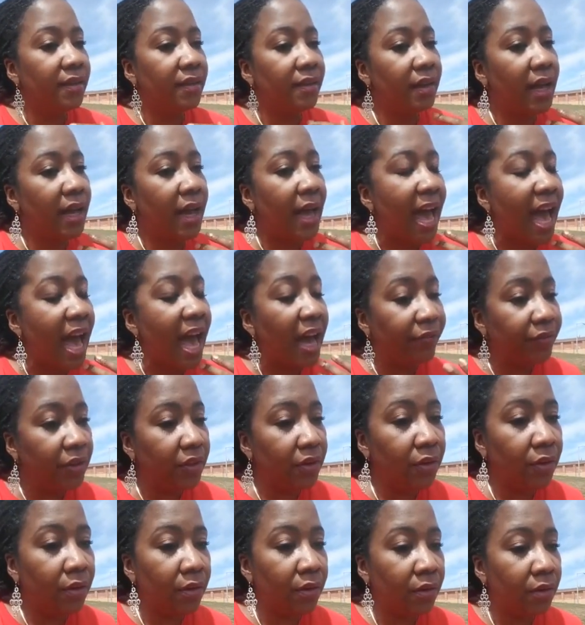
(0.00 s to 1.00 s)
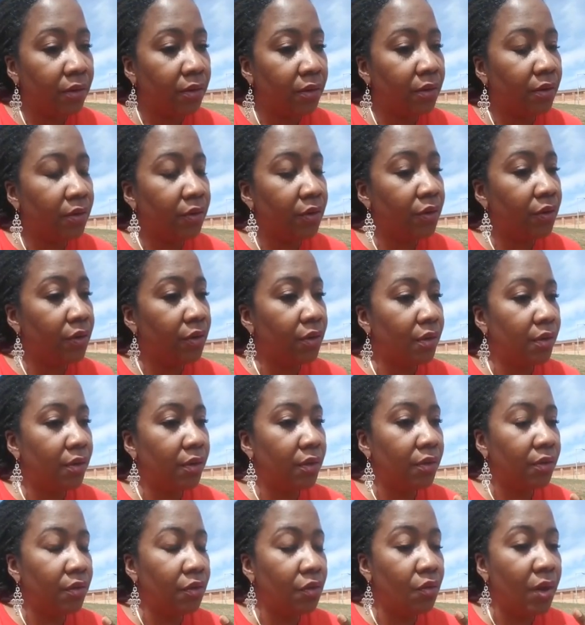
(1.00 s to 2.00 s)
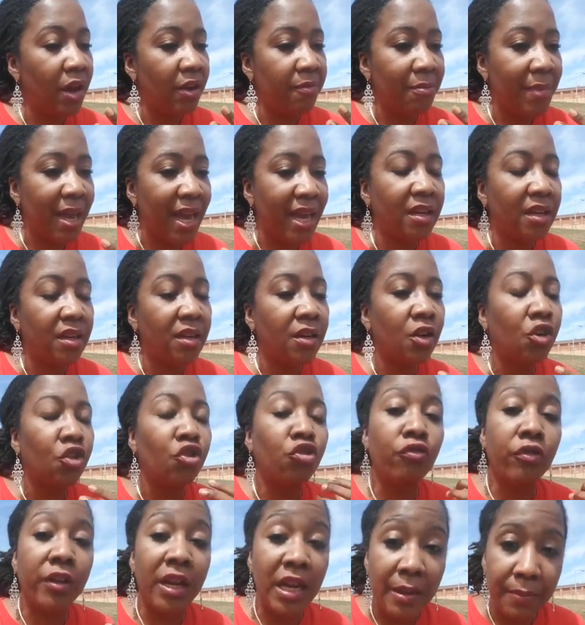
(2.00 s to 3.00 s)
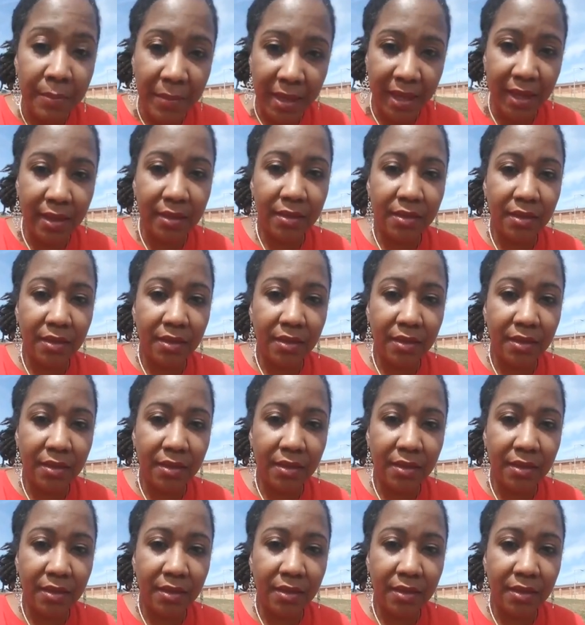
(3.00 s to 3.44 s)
After you have made an agreement,